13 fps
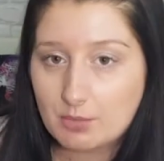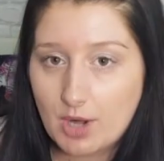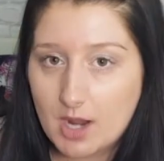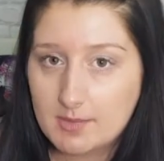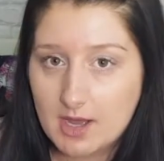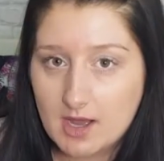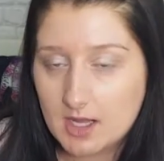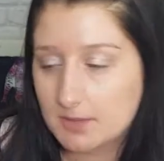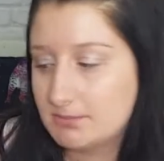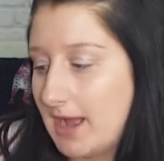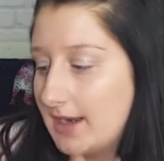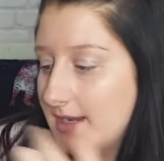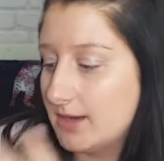Primark
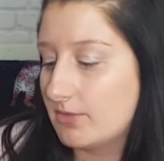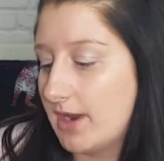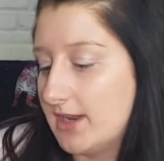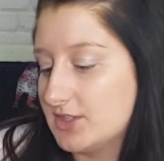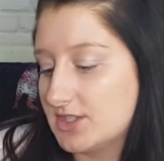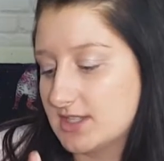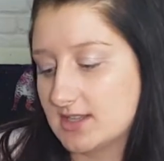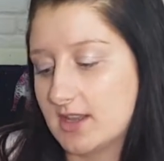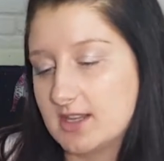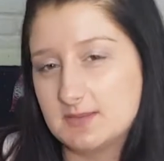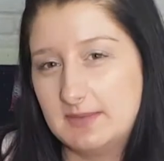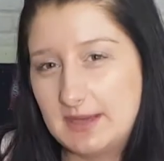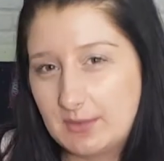matte lip range. There's
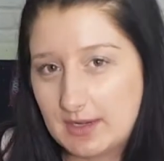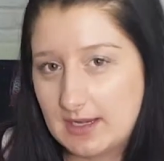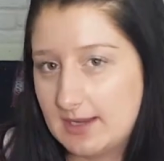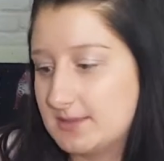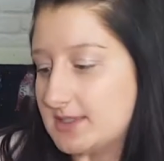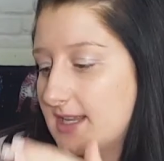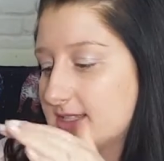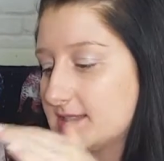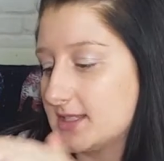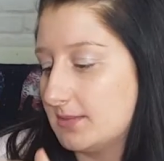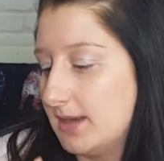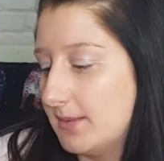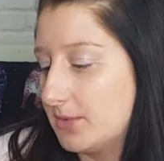like some liquid lipsticks
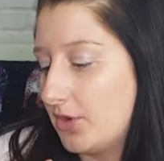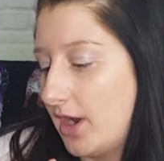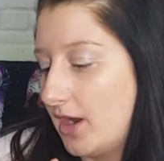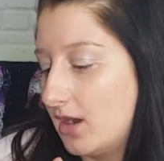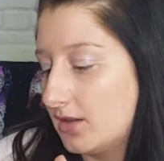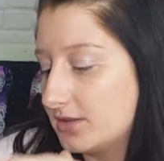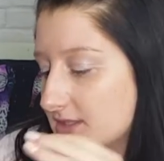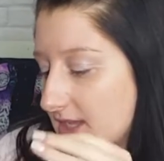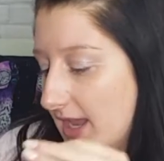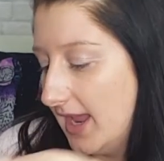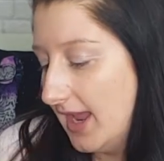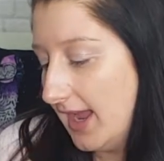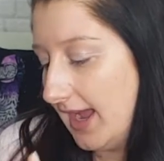and some lip crayons
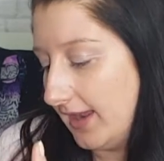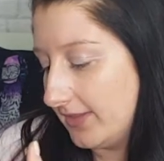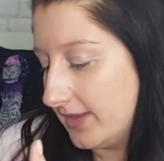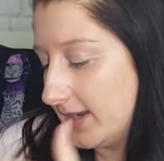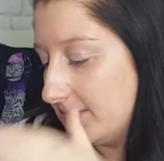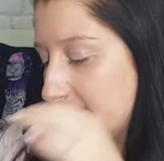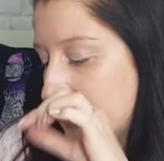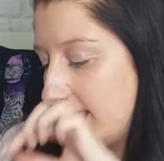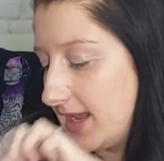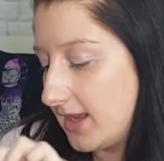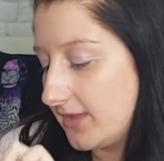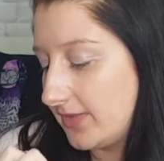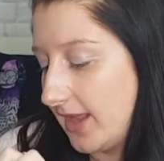and the
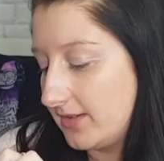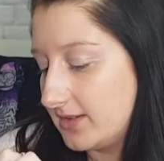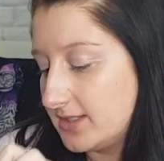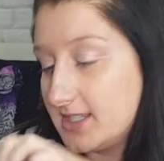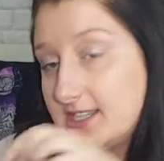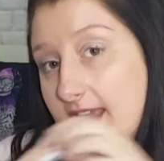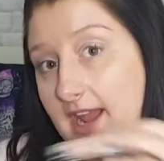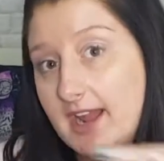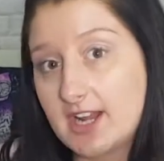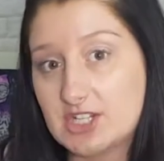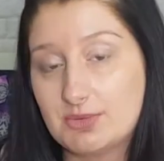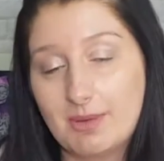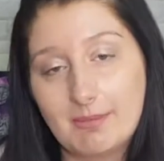lipstick. Then today I
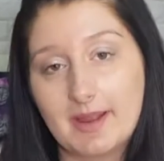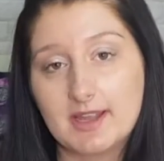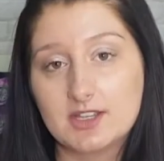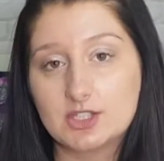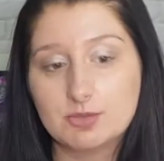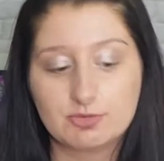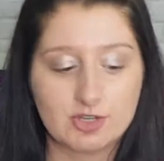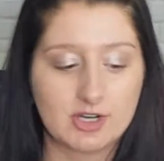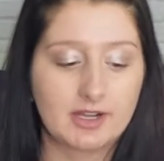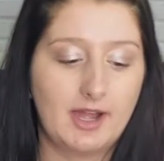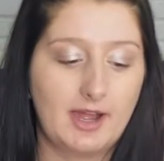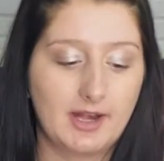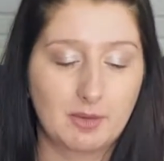actually went back in Superdrug
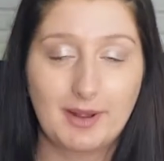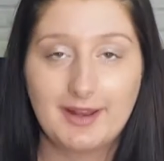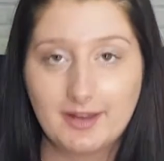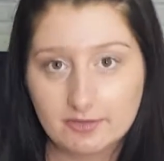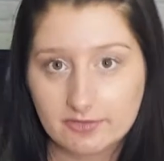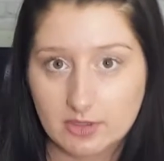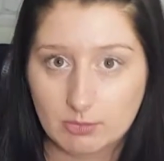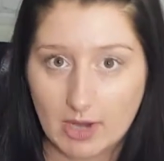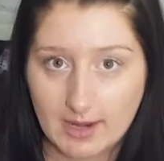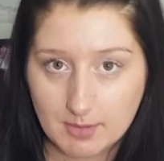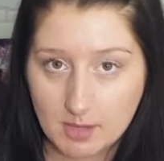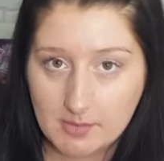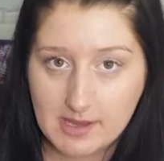and I went in for a
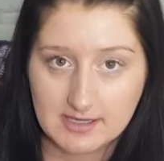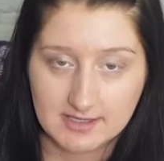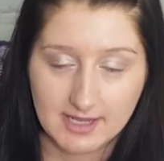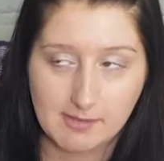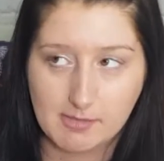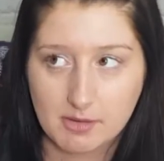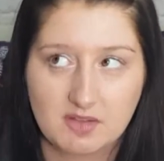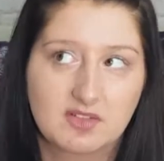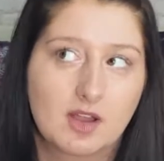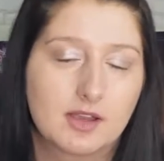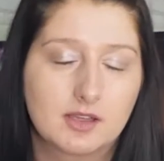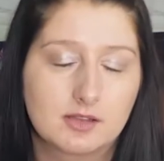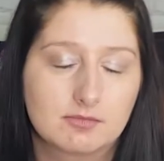brow pomade and came out with
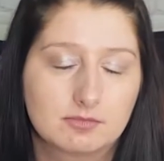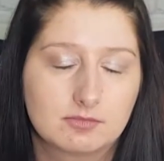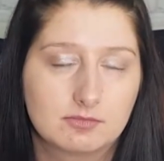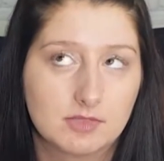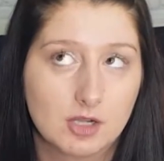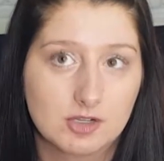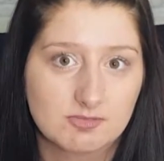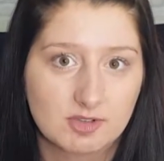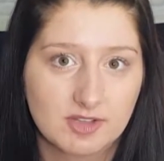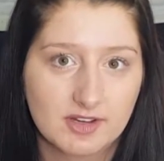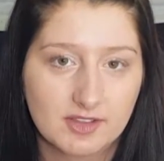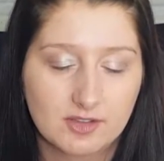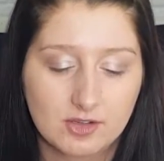like loads more
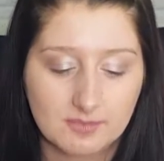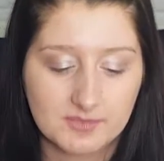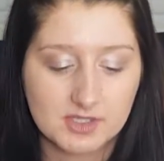than I thought.